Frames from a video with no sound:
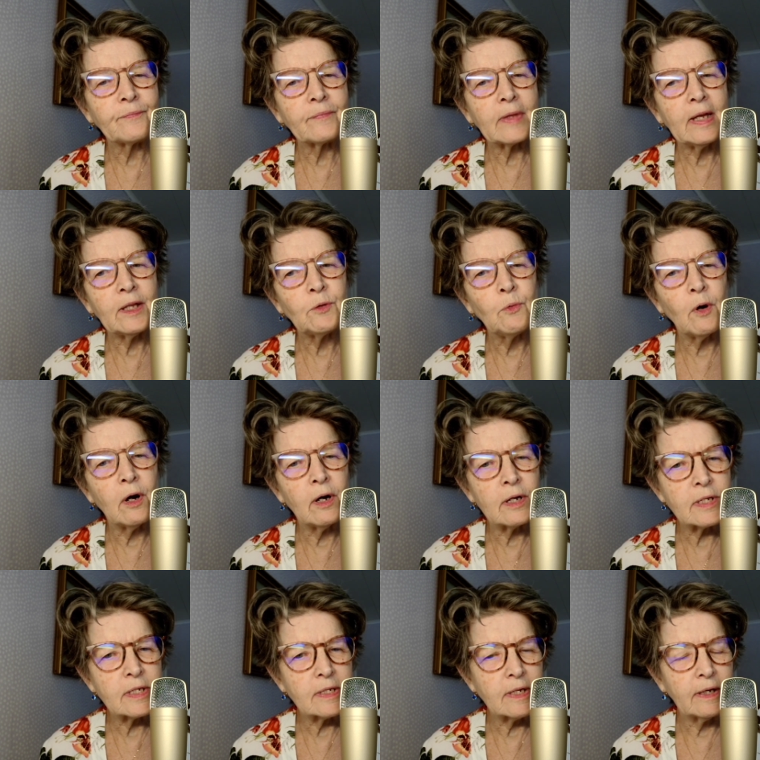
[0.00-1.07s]
it
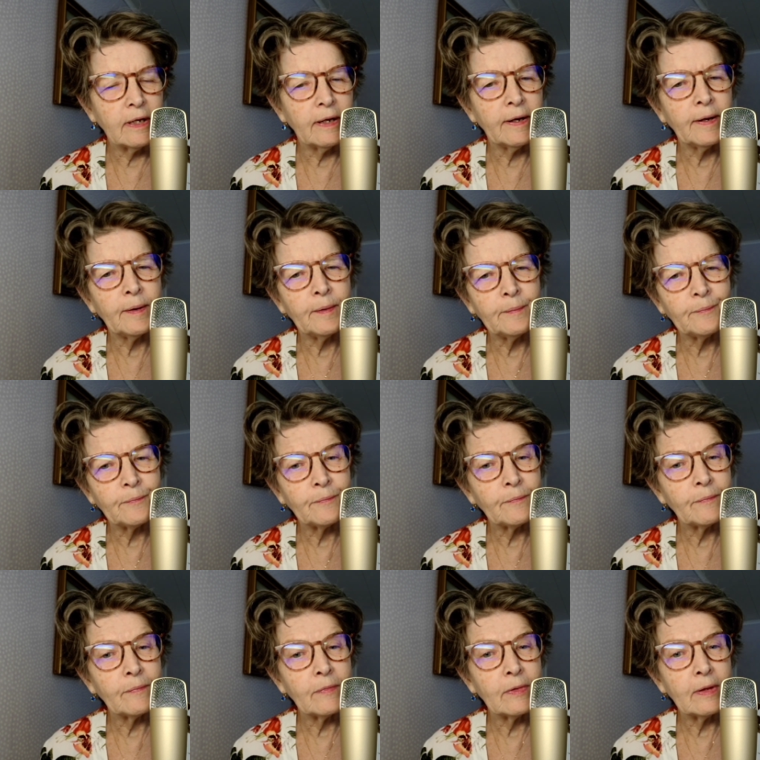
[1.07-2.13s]
was
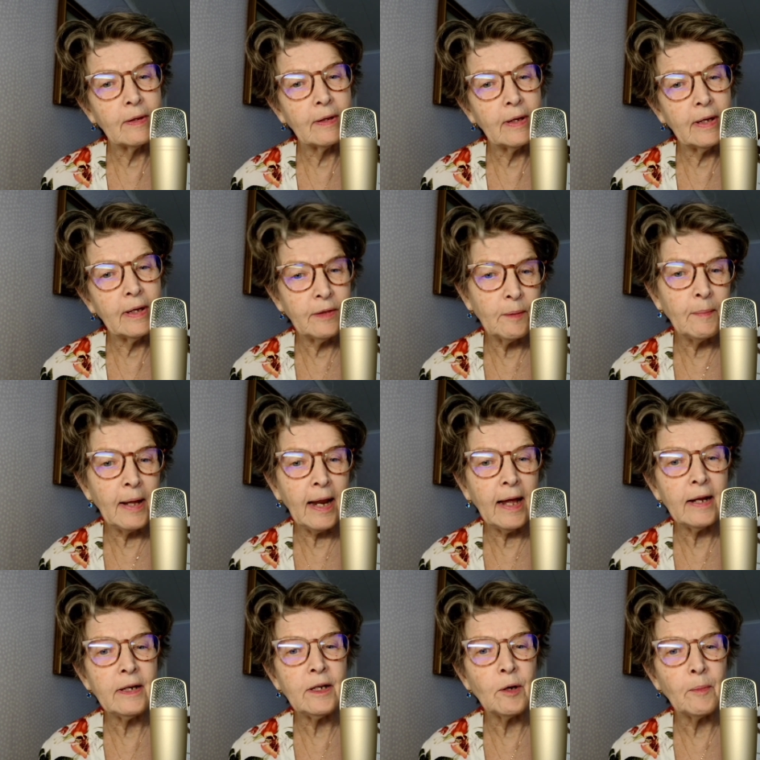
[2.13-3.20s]
in the
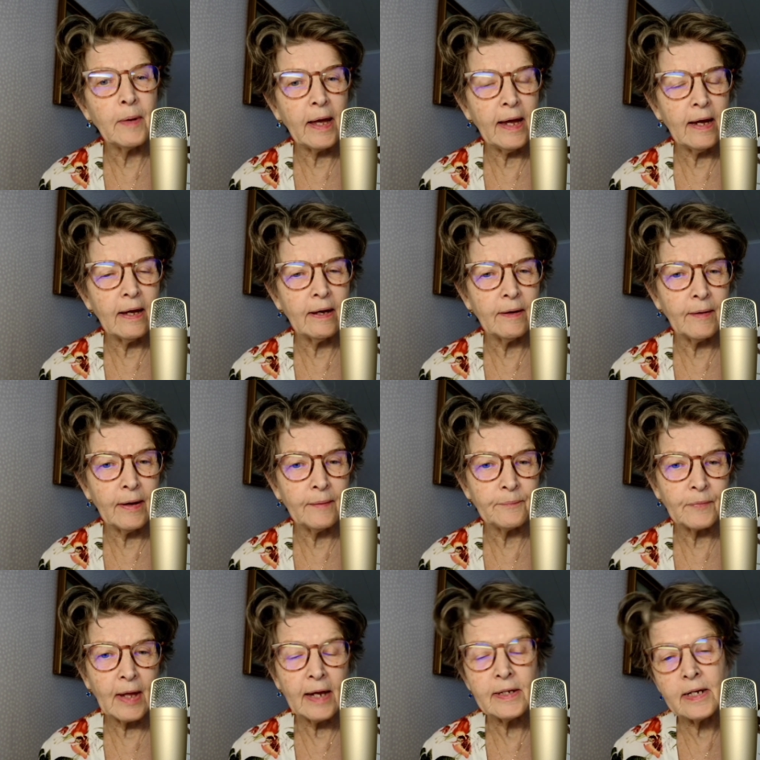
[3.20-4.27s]
millennium
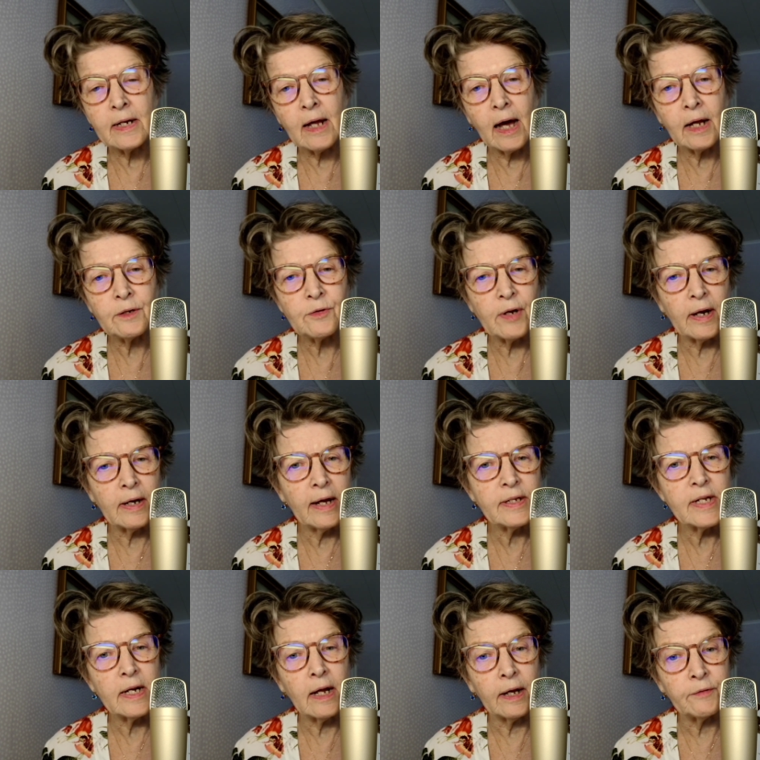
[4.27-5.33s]
1800 and
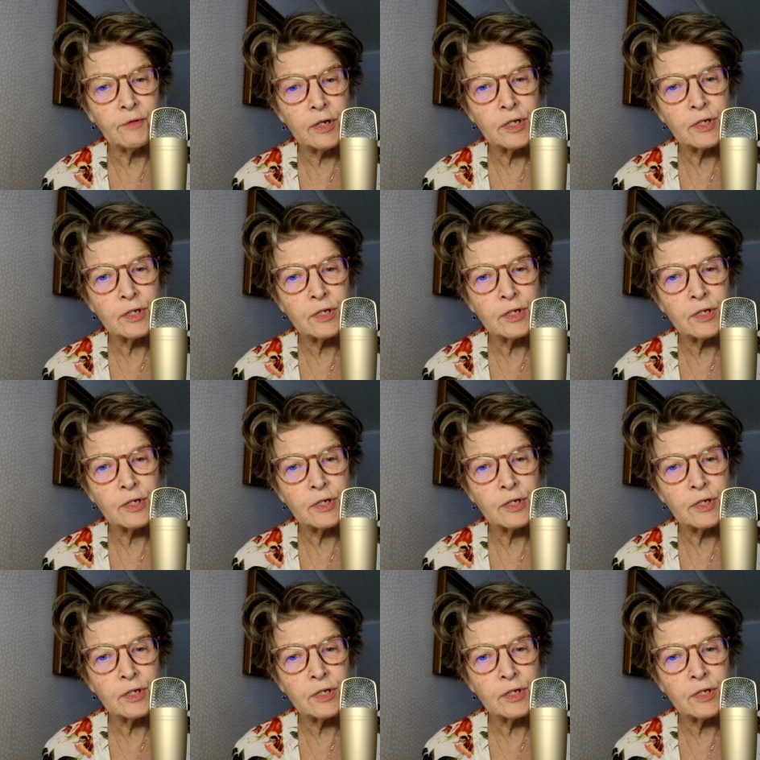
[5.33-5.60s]
1900.